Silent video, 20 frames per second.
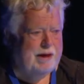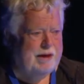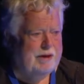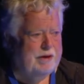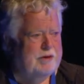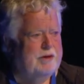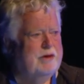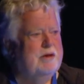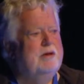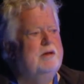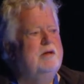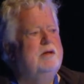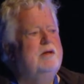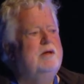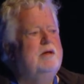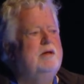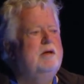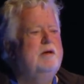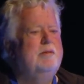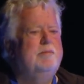million
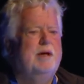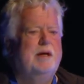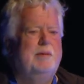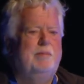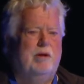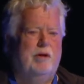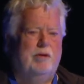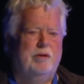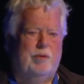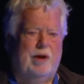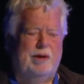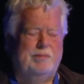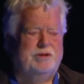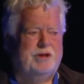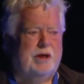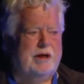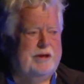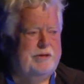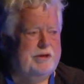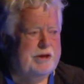people on the
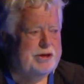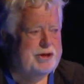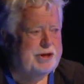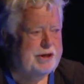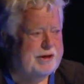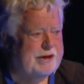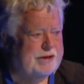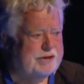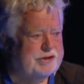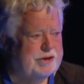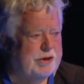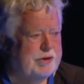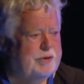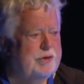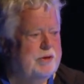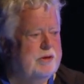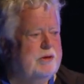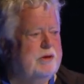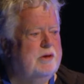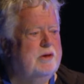website this year.
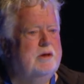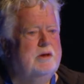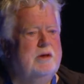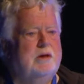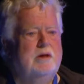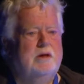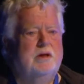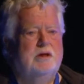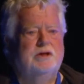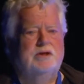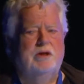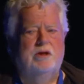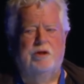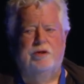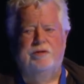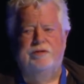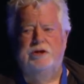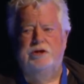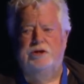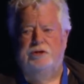So there's a
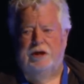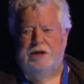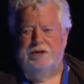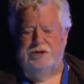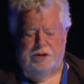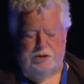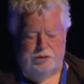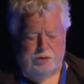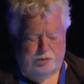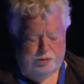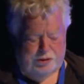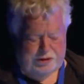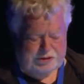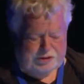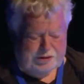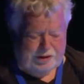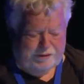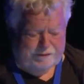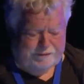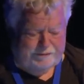lot of interest in all this
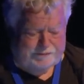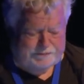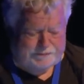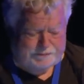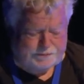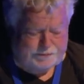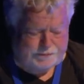stuff.